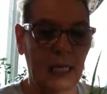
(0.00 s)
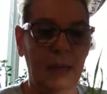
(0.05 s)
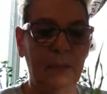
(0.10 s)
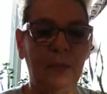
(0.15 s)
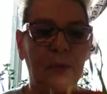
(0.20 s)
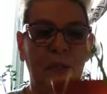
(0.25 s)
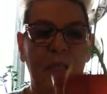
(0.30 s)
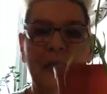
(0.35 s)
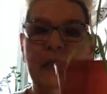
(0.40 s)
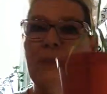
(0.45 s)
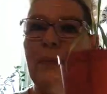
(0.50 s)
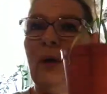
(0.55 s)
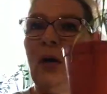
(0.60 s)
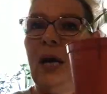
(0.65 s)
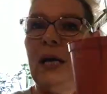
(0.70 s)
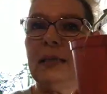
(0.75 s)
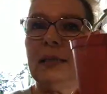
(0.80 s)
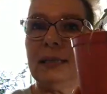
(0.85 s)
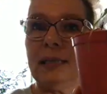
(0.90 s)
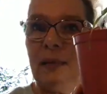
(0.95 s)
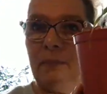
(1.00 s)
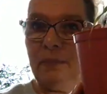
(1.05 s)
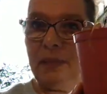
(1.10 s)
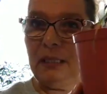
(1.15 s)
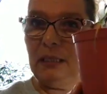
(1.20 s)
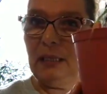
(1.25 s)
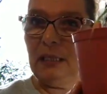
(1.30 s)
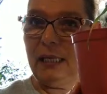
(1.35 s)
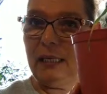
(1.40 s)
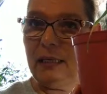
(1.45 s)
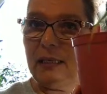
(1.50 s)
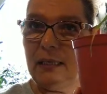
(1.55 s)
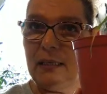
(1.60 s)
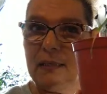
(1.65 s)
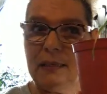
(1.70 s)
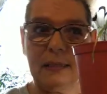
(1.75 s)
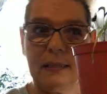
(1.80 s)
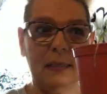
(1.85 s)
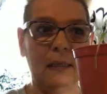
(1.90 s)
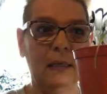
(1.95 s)
I put in a pot, something like
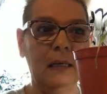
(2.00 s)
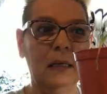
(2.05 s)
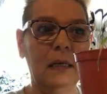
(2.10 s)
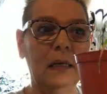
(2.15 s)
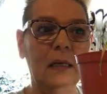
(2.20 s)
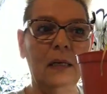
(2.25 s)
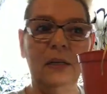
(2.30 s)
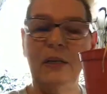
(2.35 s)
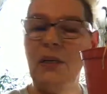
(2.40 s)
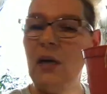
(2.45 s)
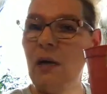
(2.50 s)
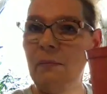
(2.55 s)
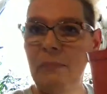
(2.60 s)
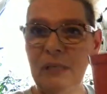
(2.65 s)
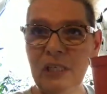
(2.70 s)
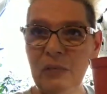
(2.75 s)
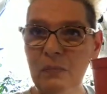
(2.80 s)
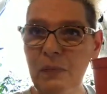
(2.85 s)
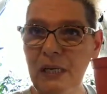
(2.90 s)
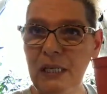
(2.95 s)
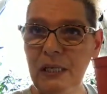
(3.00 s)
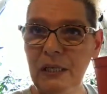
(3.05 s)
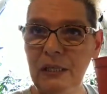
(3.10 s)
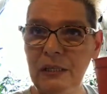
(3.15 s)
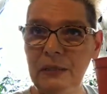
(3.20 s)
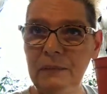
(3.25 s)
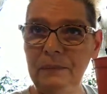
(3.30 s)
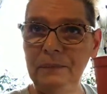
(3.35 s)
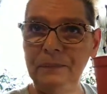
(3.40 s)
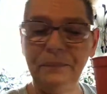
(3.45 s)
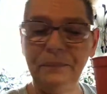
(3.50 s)
this, not much bigger.